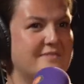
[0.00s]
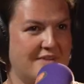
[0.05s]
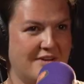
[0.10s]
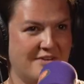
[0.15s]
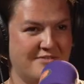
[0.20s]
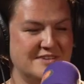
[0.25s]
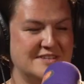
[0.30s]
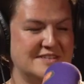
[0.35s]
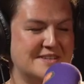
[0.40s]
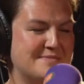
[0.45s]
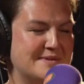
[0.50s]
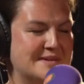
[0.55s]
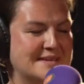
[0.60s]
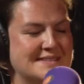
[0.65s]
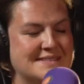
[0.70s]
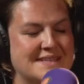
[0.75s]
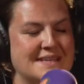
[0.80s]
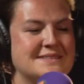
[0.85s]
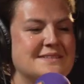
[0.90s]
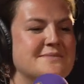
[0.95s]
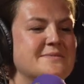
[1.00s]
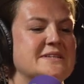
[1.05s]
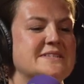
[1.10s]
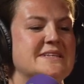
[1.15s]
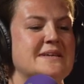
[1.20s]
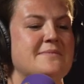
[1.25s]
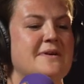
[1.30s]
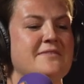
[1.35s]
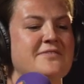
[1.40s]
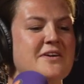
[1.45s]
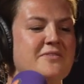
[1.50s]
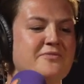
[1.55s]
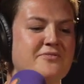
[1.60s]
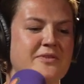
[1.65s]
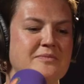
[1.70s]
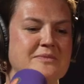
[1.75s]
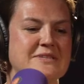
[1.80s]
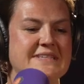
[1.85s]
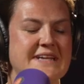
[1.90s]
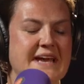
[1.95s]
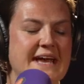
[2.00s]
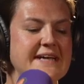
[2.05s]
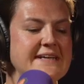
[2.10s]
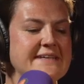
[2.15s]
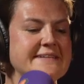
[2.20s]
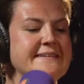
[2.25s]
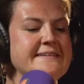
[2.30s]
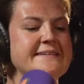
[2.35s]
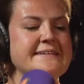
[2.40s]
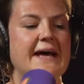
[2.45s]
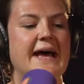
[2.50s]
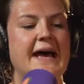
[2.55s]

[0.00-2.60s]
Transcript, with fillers: obviously because that's the mm-hmm. museum I've come from today. Yeah.